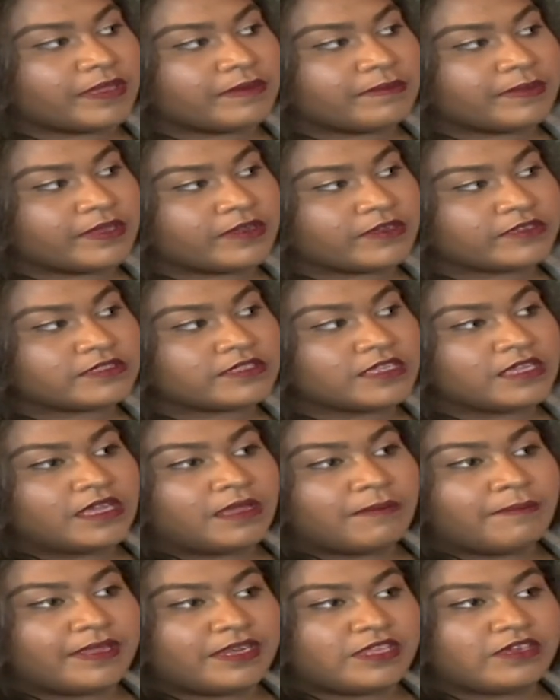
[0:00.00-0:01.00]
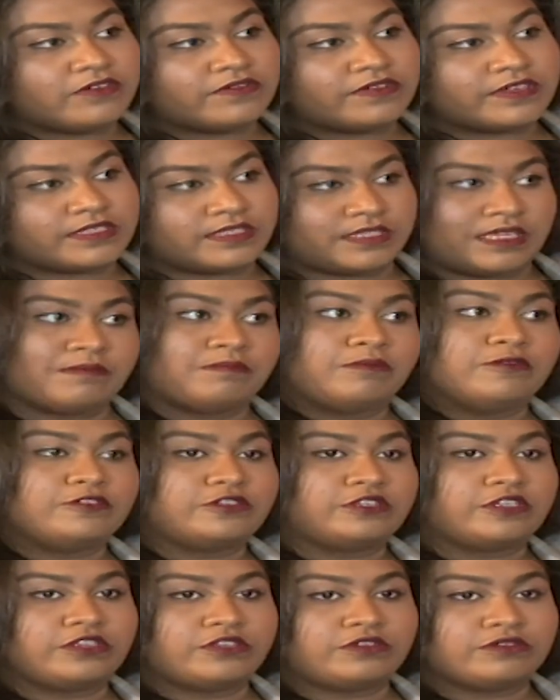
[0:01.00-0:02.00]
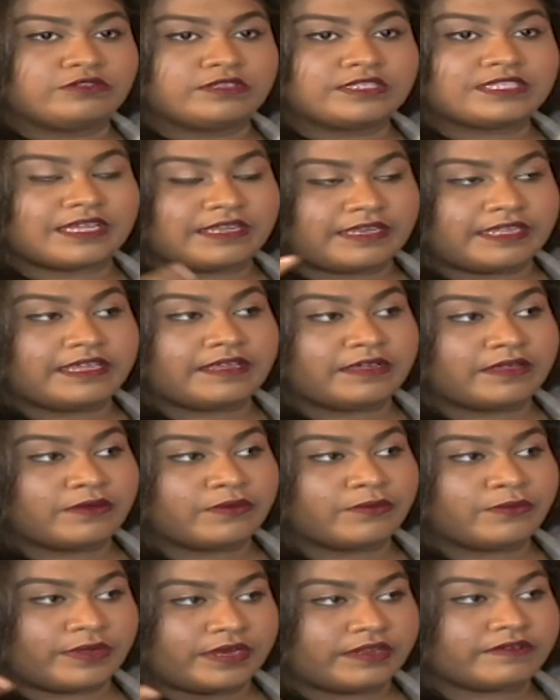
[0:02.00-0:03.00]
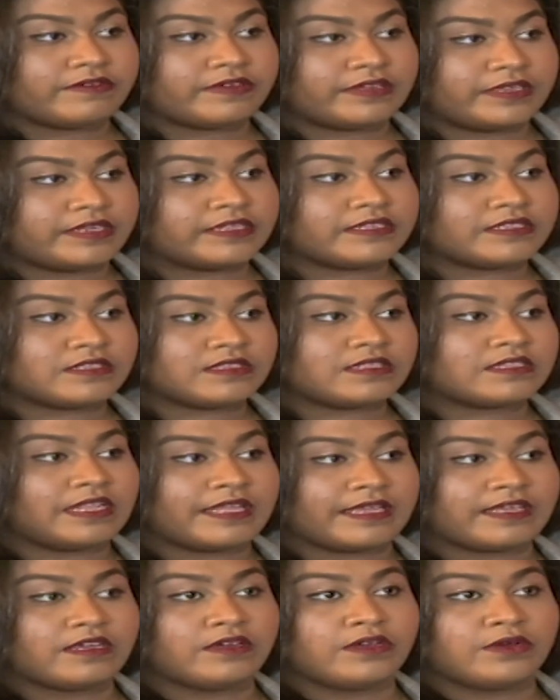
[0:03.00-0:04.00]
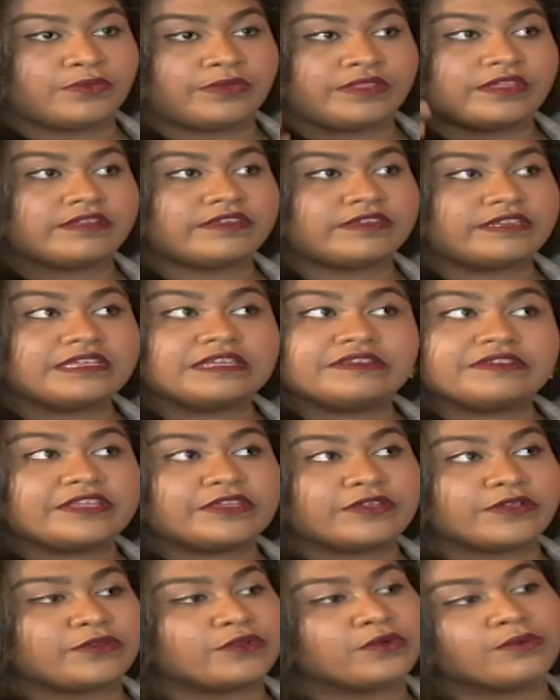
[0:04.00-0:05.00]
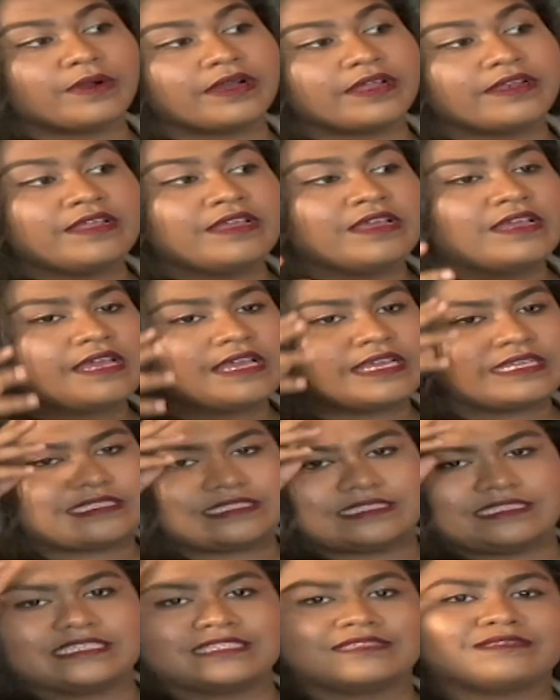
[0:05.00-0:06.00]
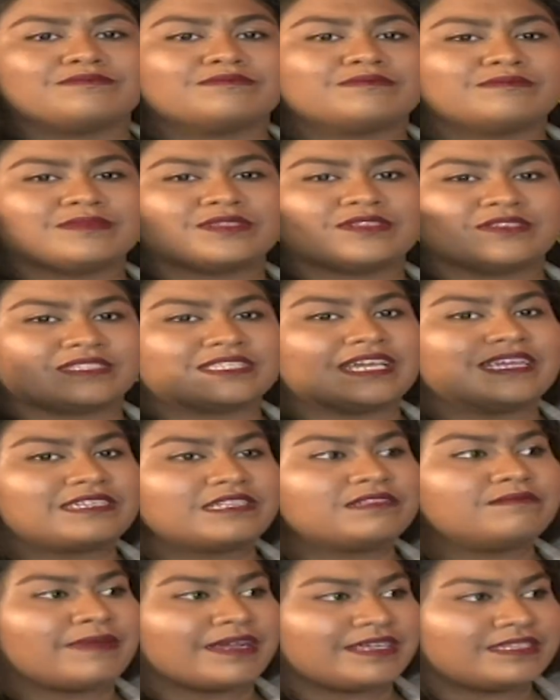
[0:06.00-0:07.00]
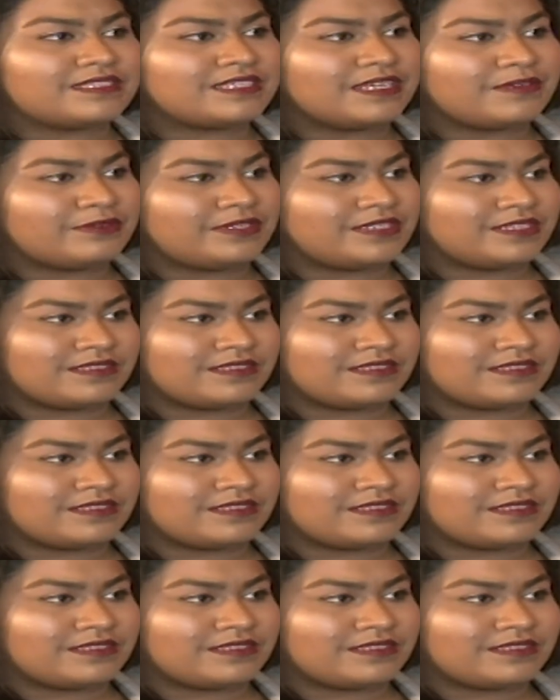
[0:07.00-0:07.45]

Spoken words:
because many of us are pushed into studying whatever it is, like without a degree, you're no one. It's this societal mindset which is